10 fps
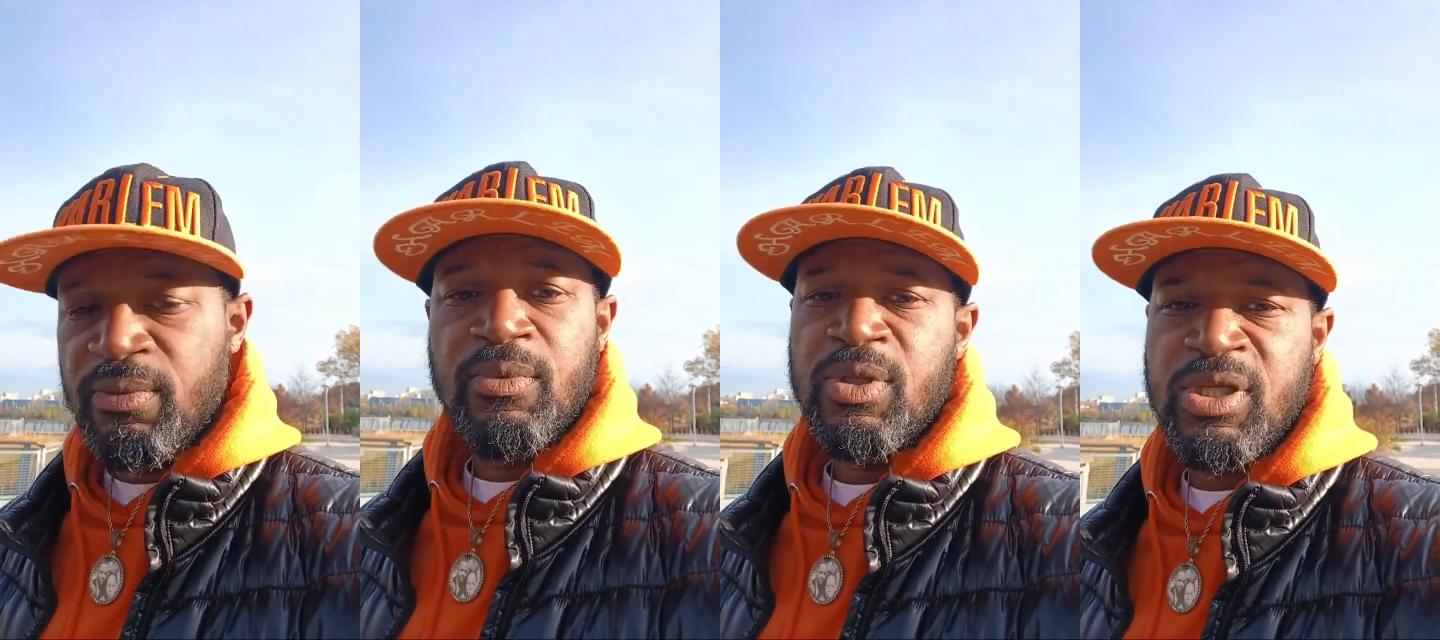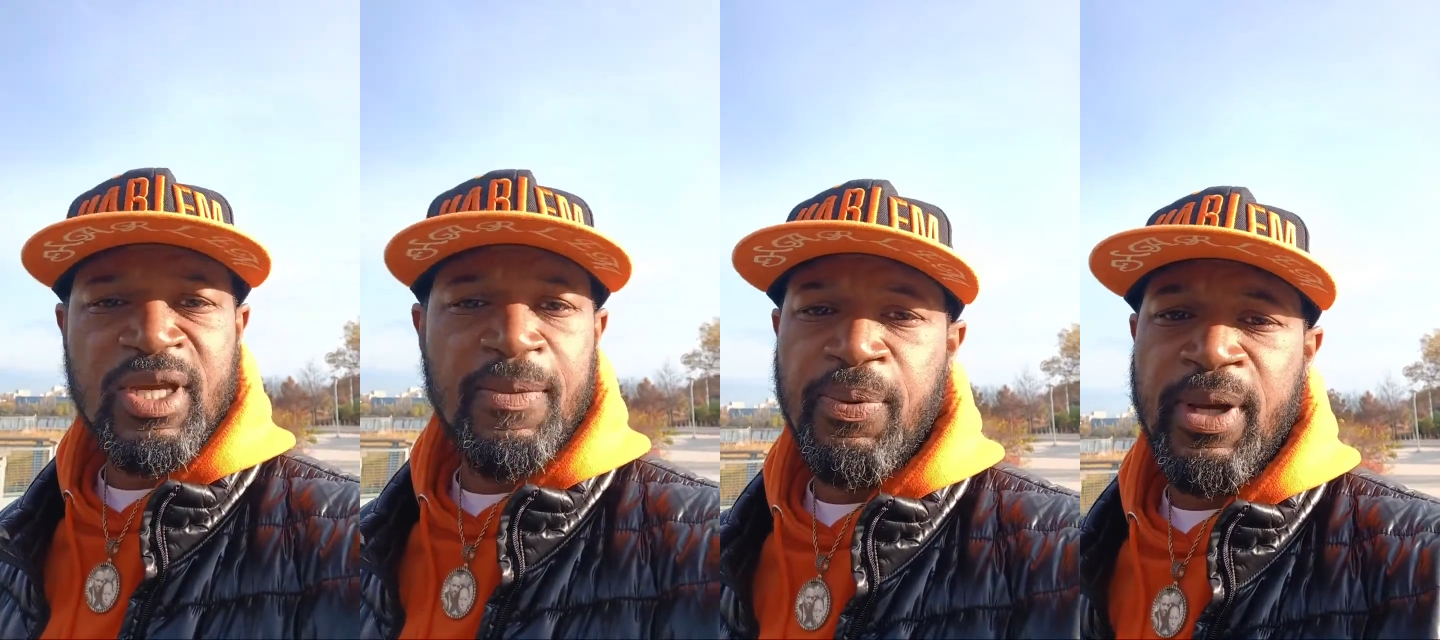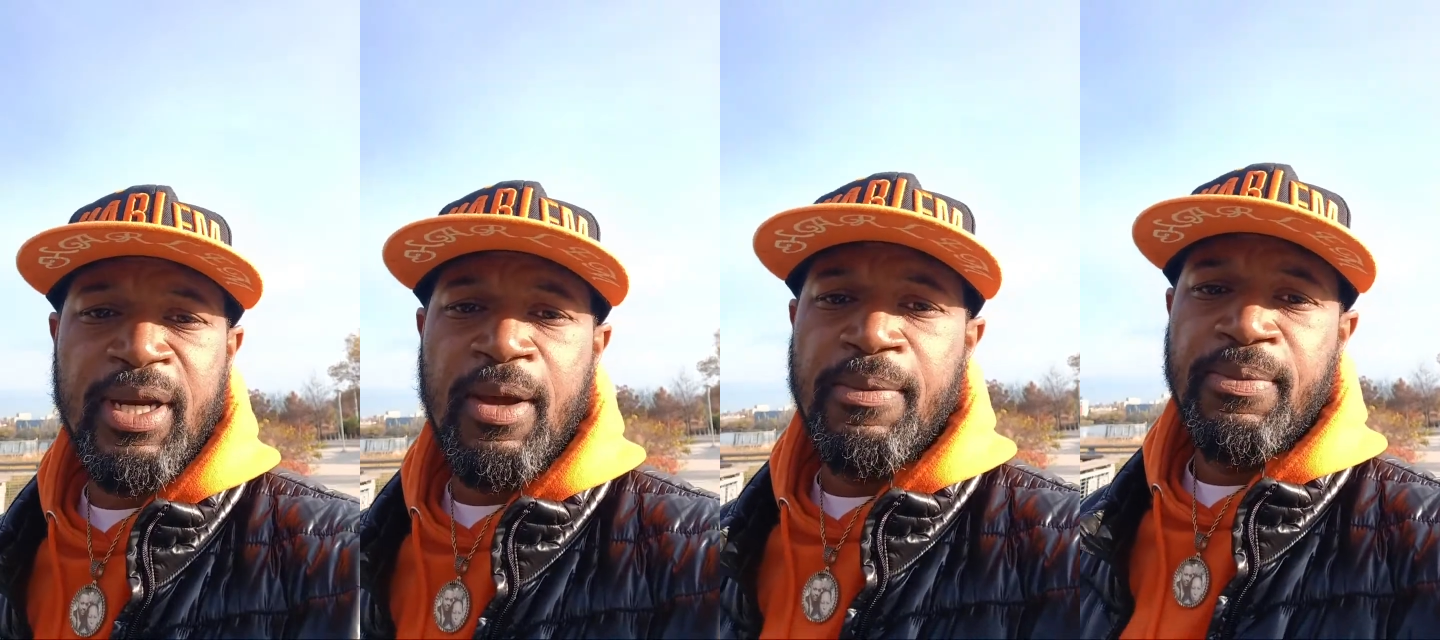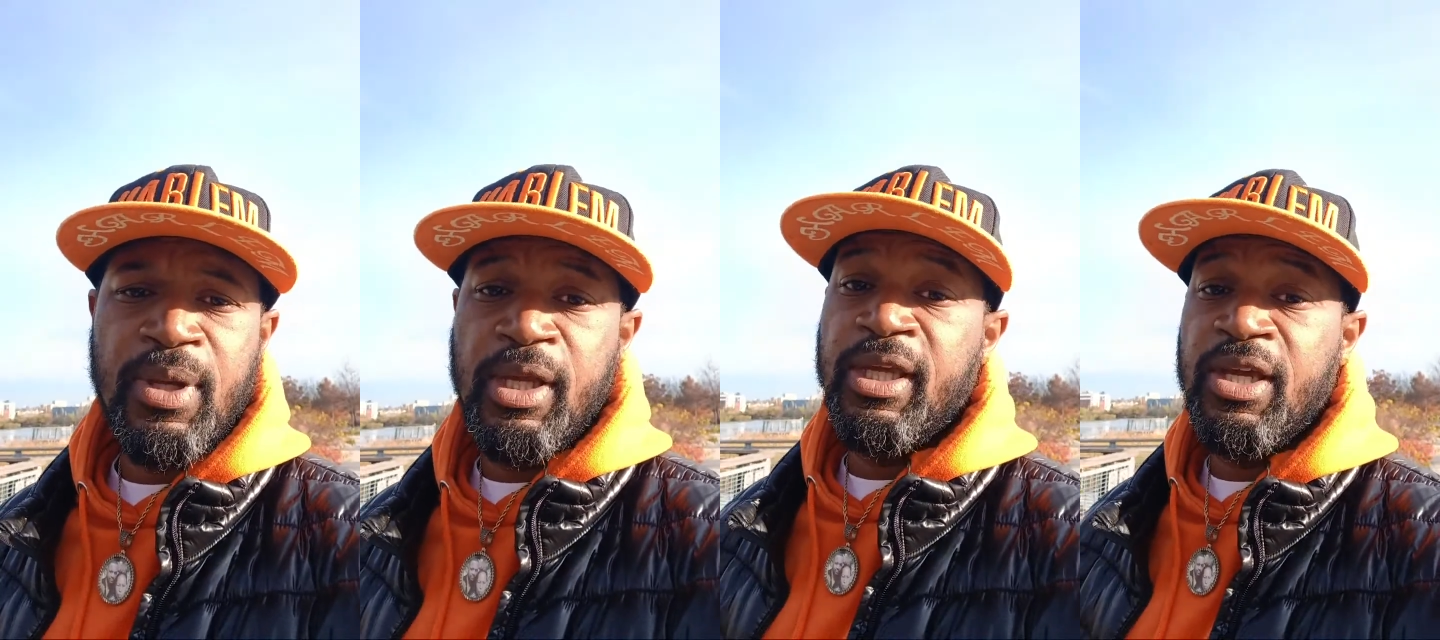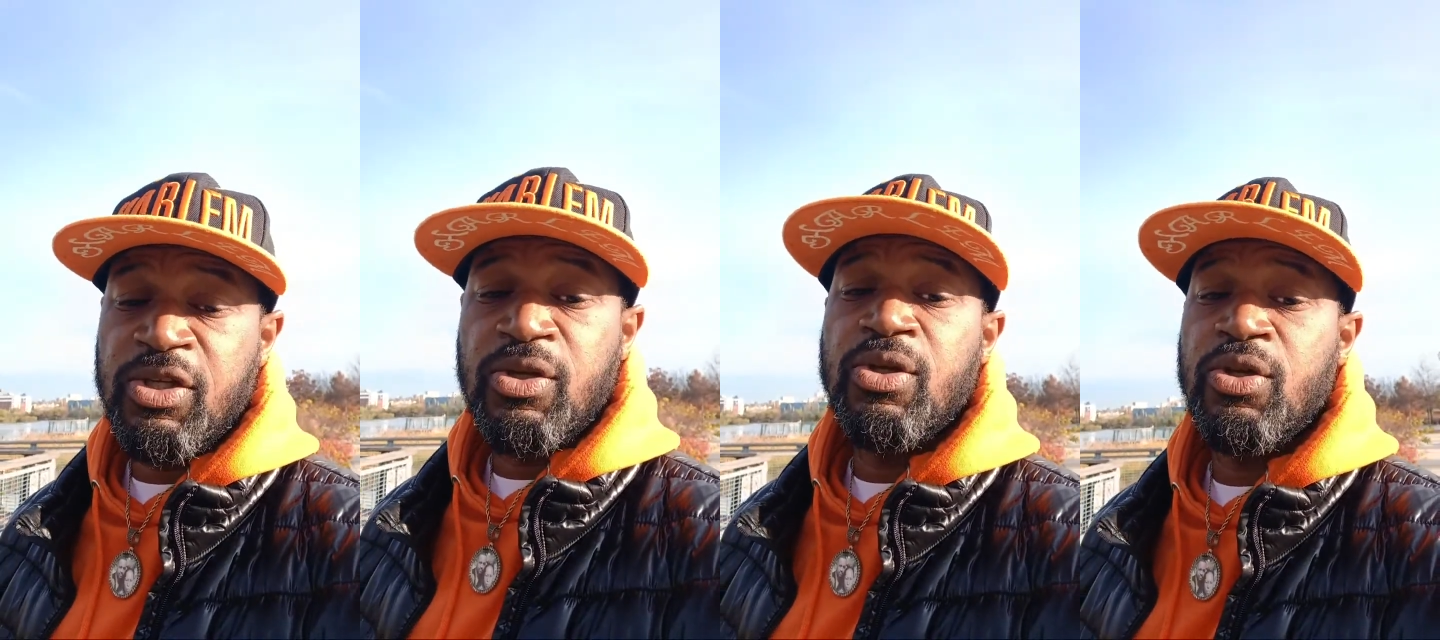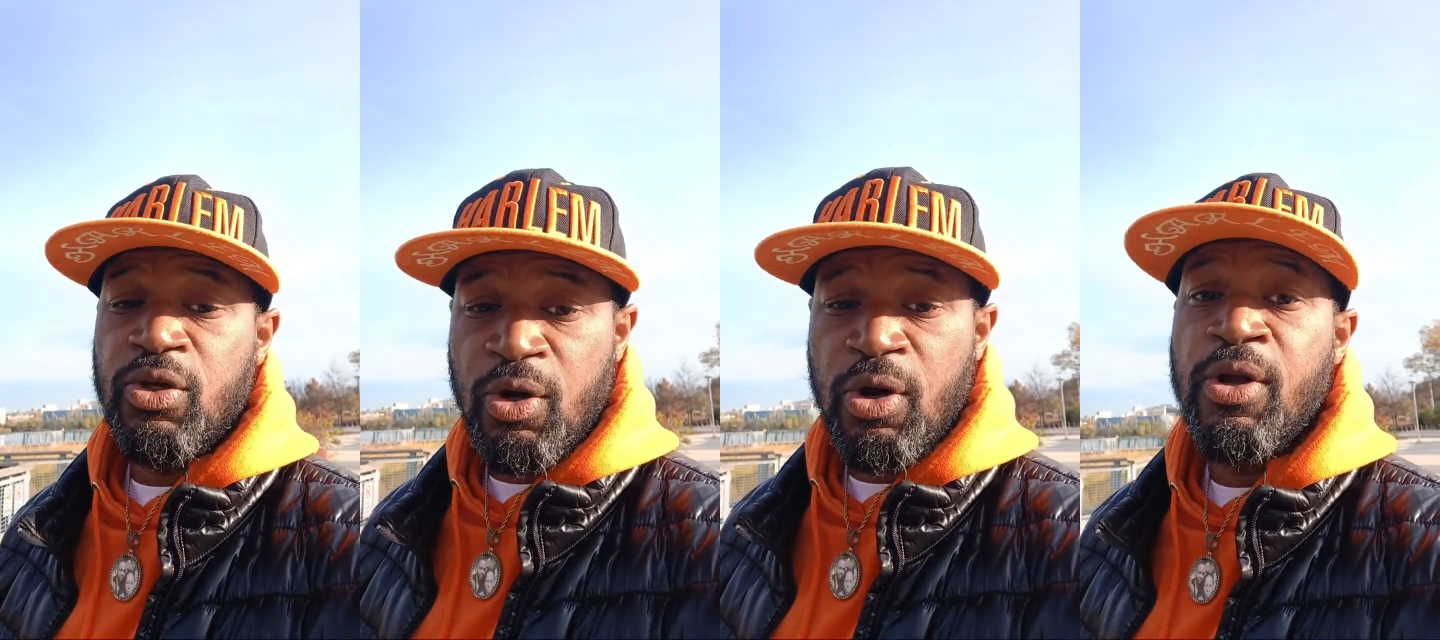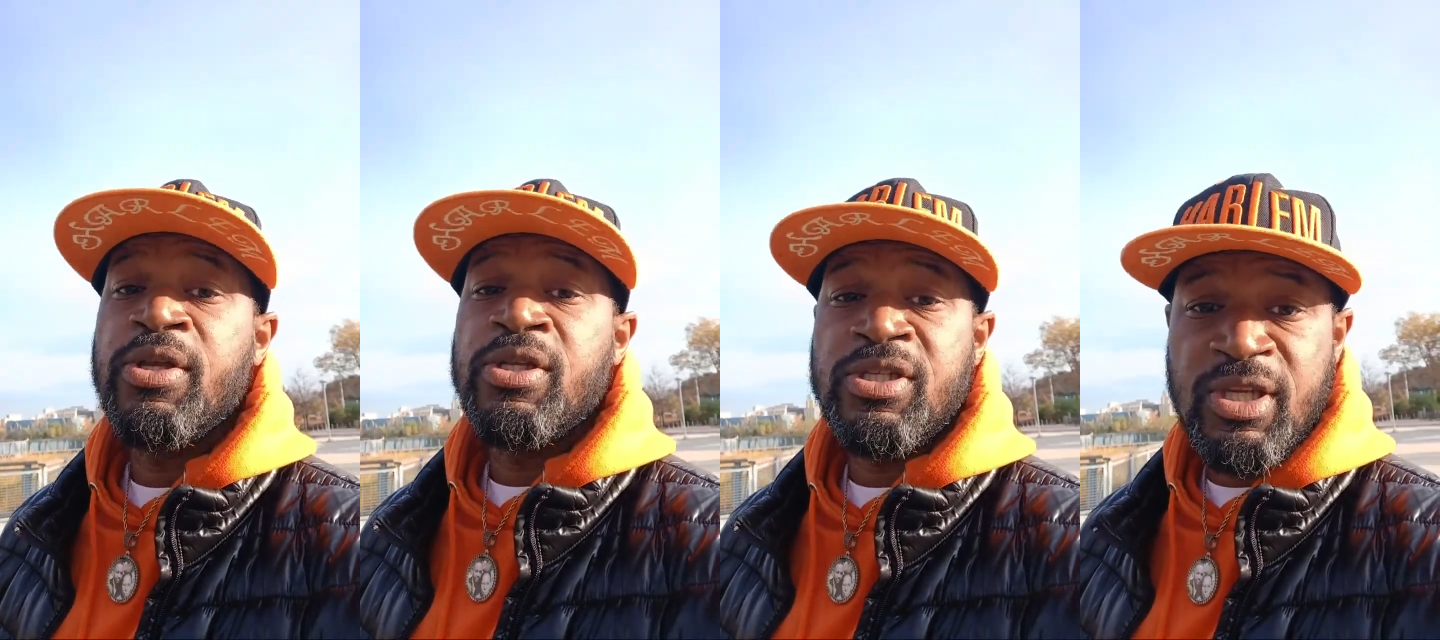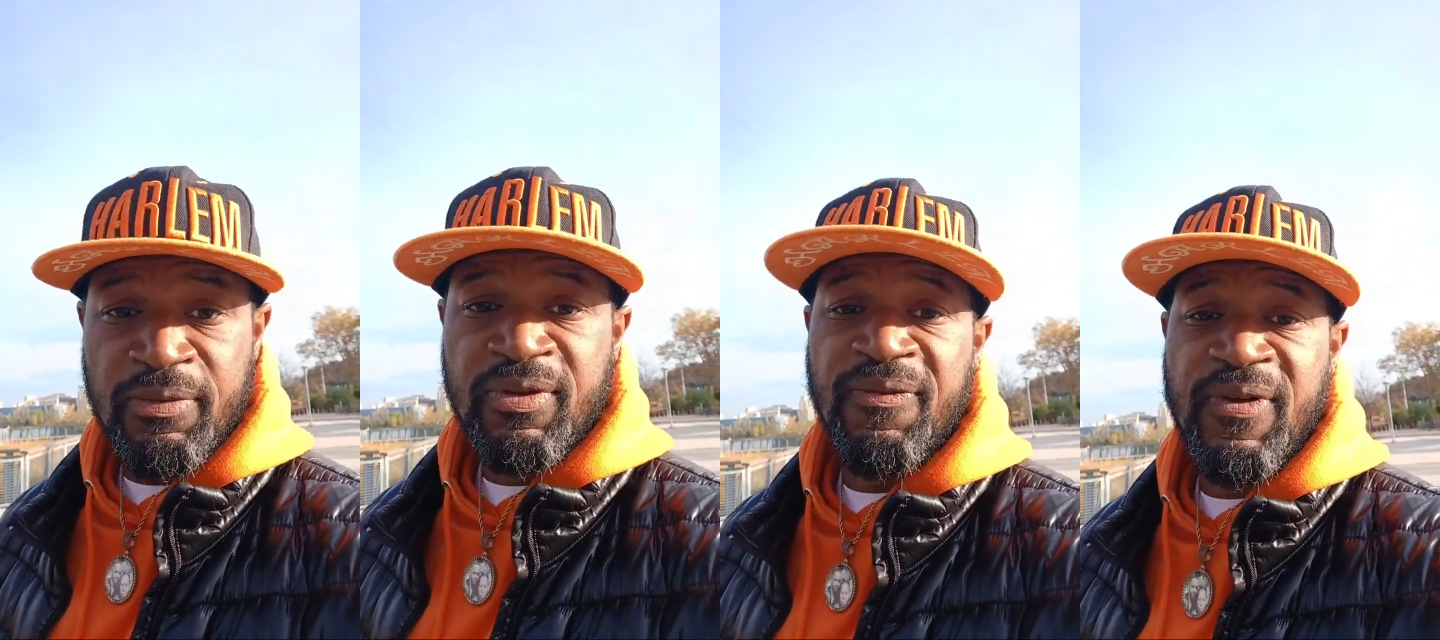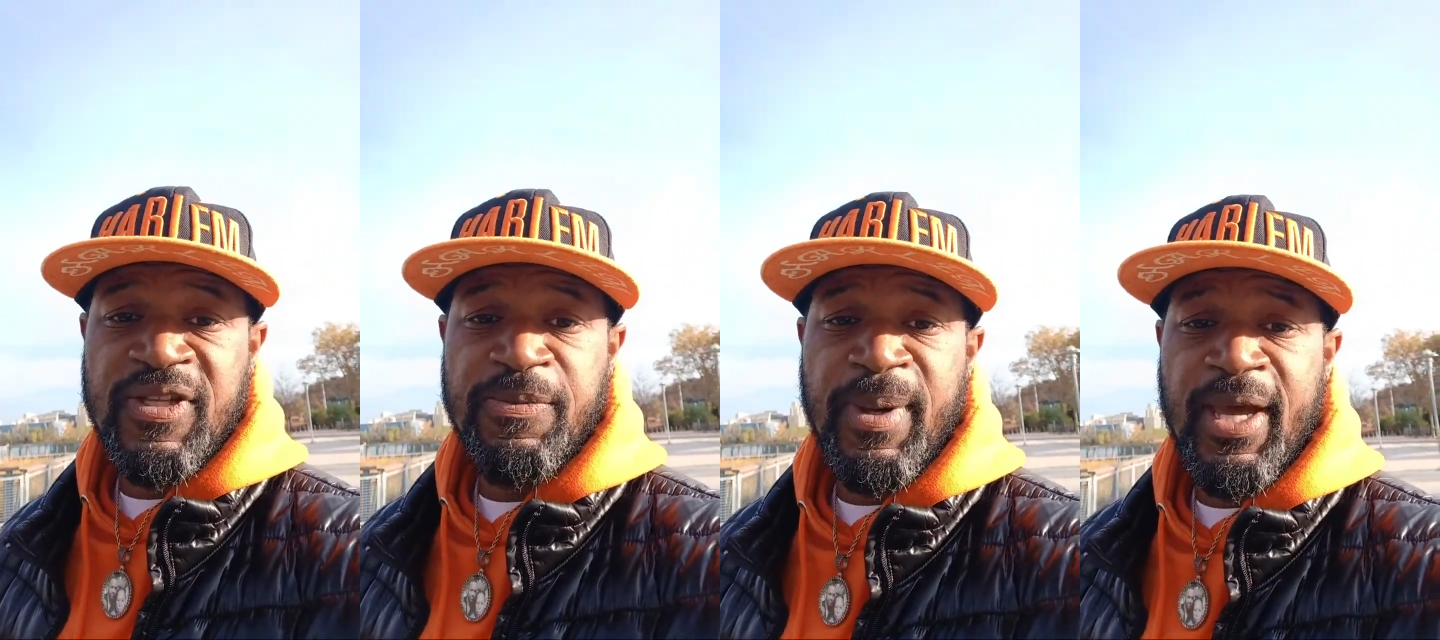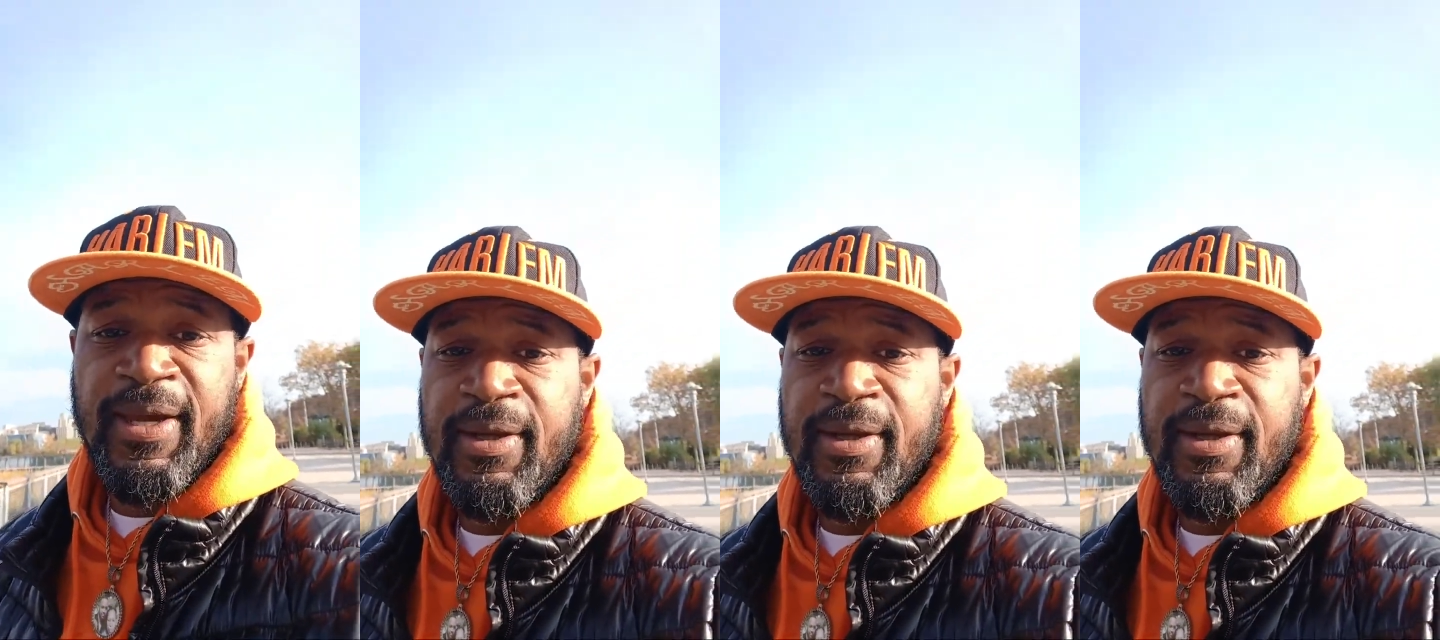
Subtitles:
Stay prayed up and get your self-defense back.